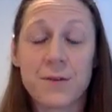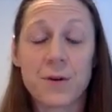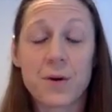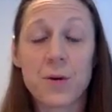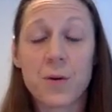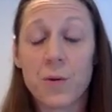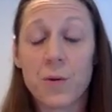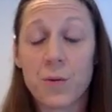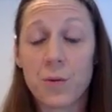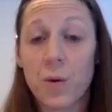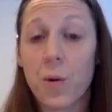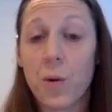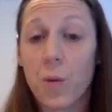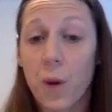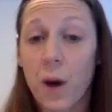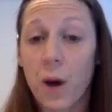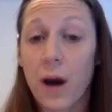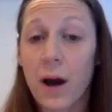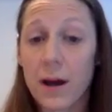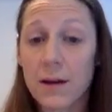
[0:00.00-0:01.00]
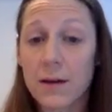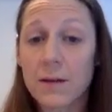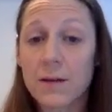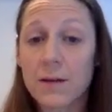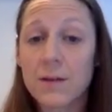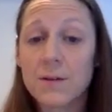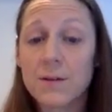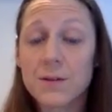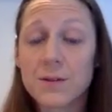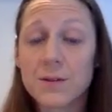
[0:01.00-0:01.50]
for a
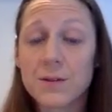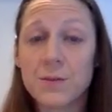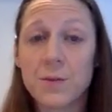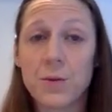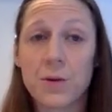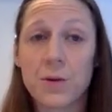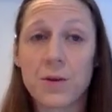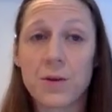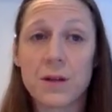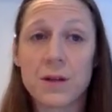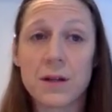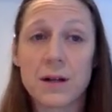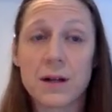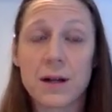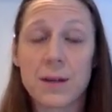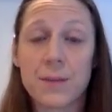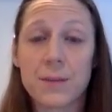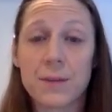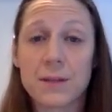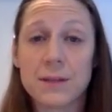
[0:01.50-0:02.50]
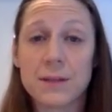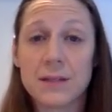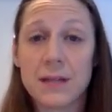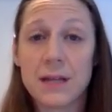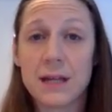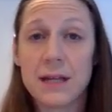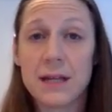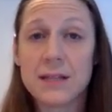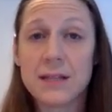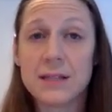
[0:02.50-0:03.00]
while, so more than a couple of
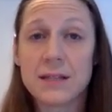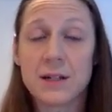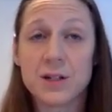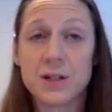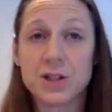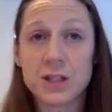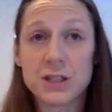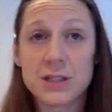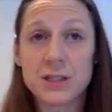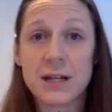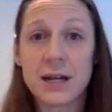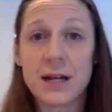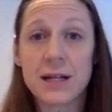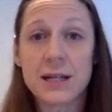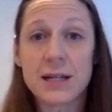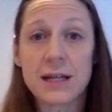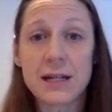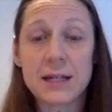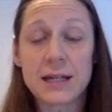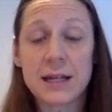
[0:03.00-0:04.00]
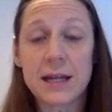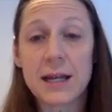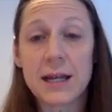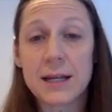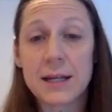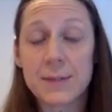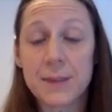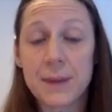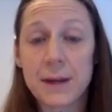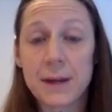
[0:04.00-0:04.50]
days, and are just not getting
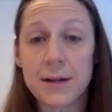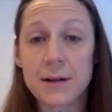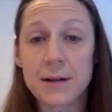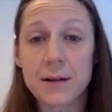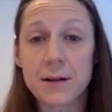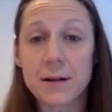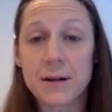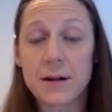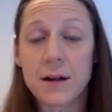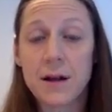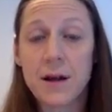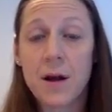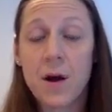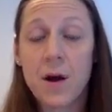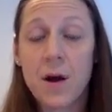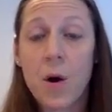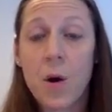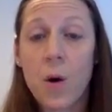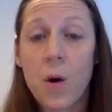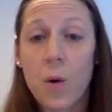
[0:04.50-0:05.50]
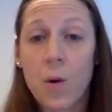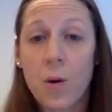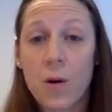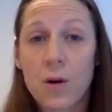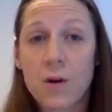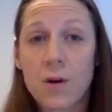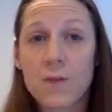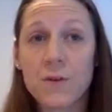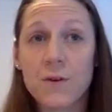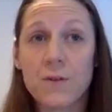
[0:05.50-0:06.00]
any better,
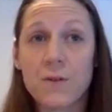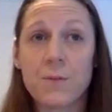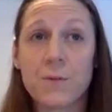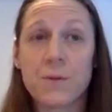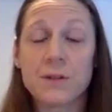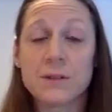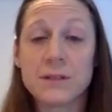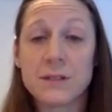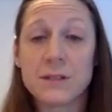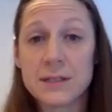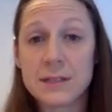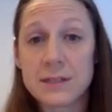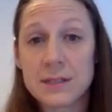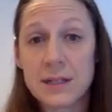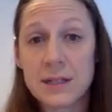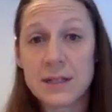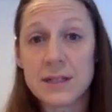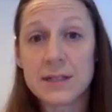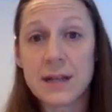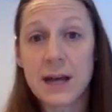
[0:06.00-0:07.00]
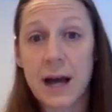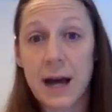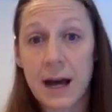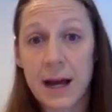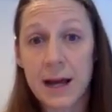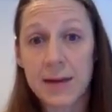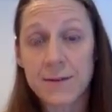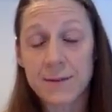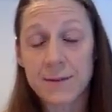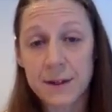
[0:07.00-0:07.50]
or if you have persistent
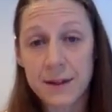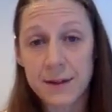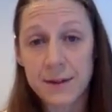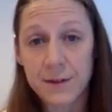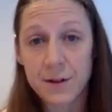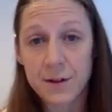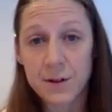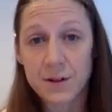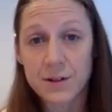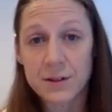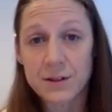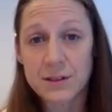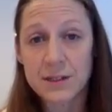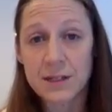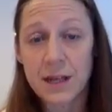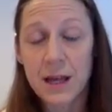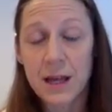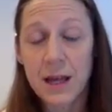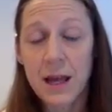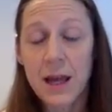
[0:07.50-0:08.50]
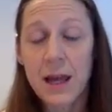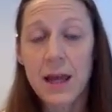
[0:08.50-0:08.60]
high fevers